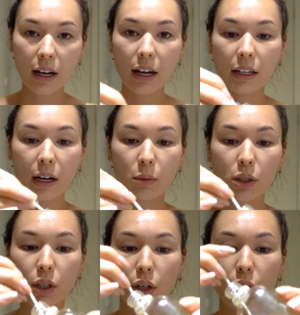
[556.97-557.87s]
And I
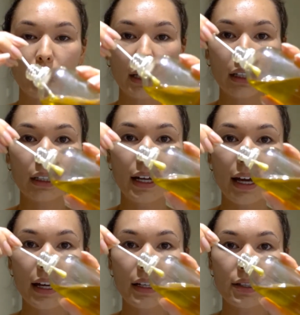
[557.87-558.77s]
will go in
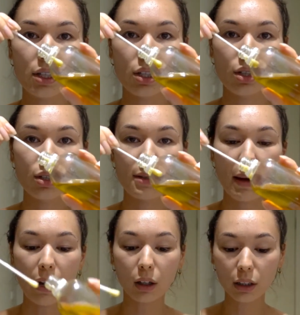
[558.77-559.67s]
and use
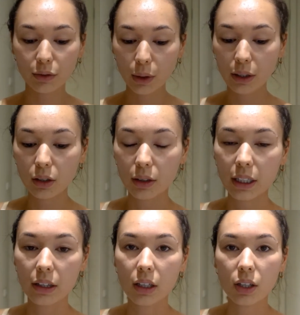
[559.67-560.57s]
my olive oil
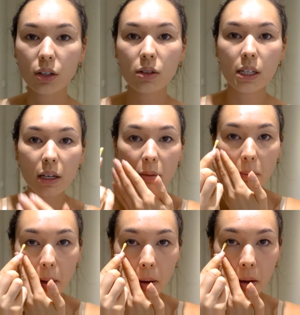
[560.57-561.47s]
in the Q-tip,